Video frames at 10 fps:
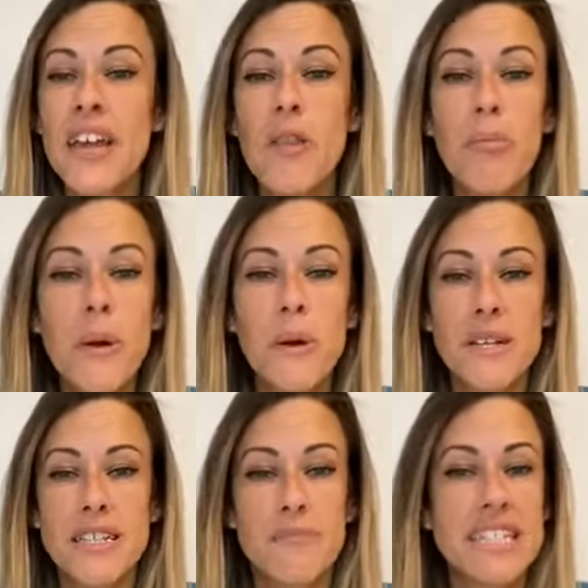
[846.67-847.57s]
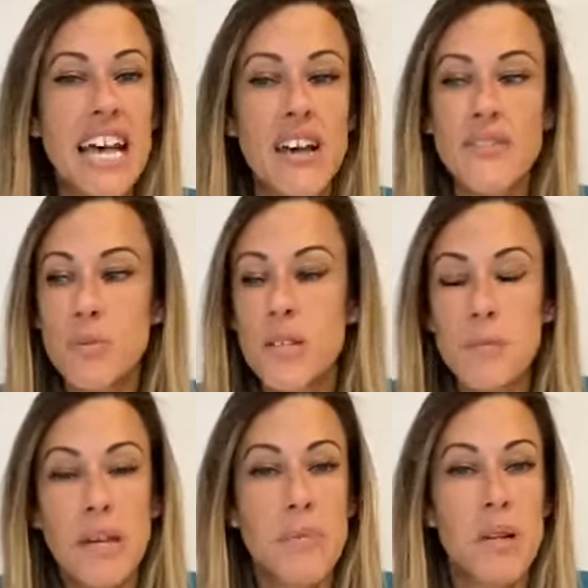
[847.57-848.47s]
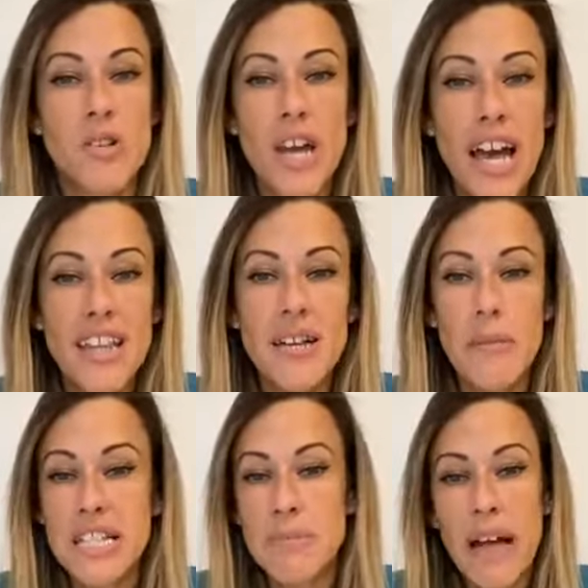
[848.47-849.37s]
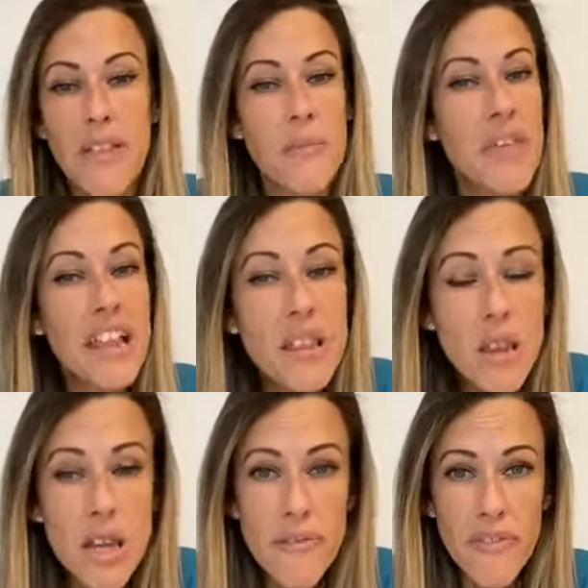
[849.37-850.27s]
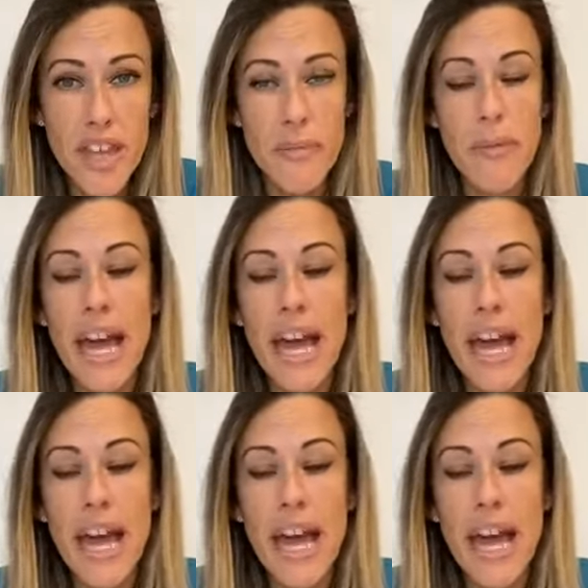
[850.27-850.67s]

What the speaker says: The products themselves, once people try them and smell them, they'll love them,